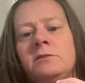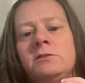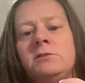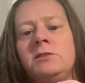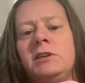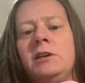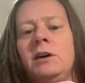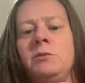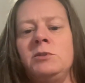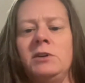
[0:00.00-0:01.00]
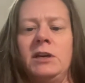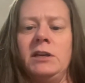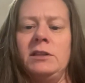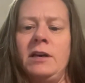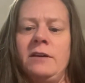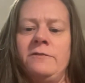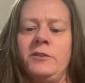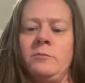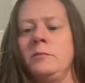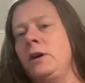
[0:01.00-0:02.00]
So then I will hang that
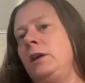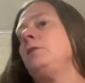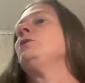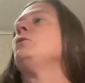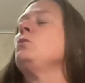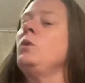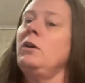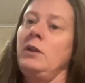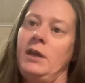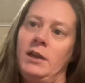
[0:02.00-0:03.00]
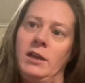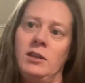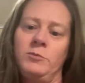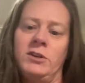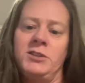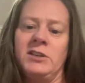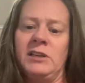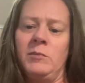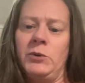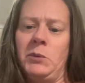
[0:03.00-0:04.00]
from my wall hanging, the
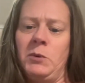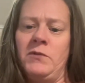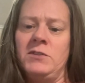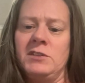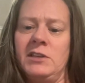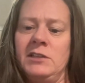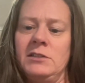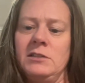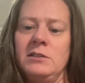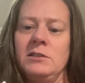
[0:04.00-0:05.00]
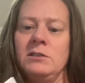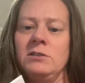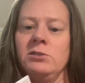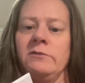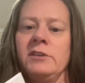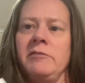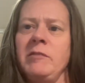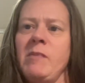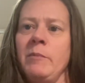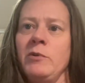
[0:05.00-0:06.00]
project I'm doing with this kit, so that I
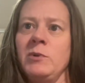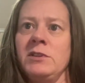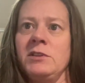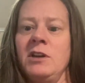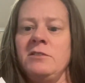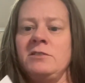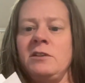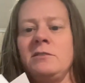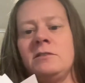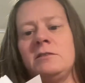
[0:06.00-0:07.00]
remember what the yarns are.